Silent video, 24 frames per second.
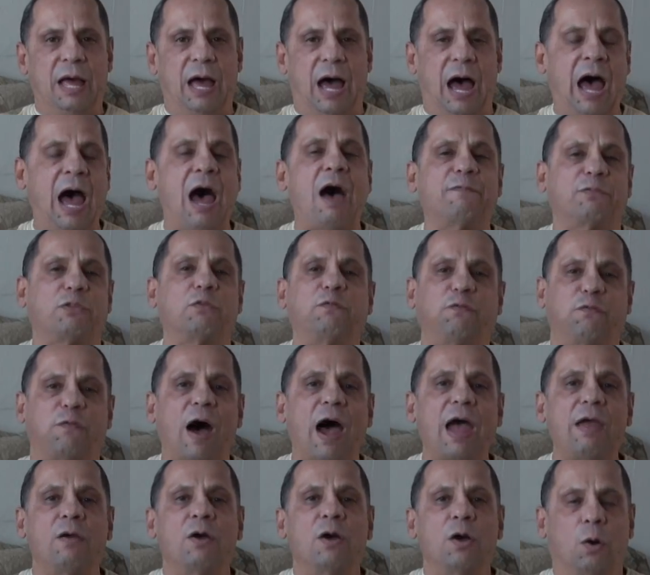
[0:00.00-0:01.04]
I have to
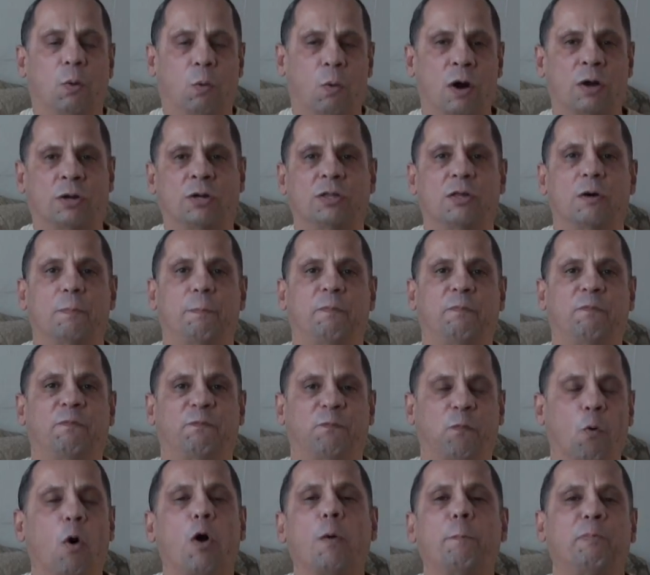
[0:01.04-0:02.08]
fight one of the
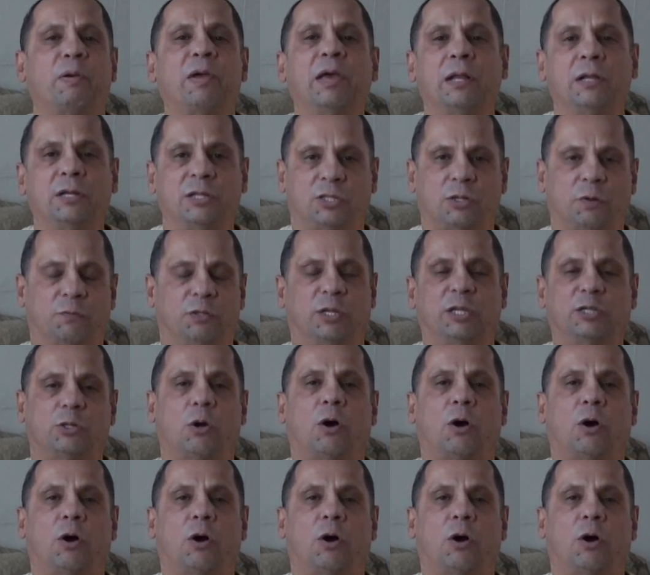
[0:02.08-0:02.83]
4 pillars of this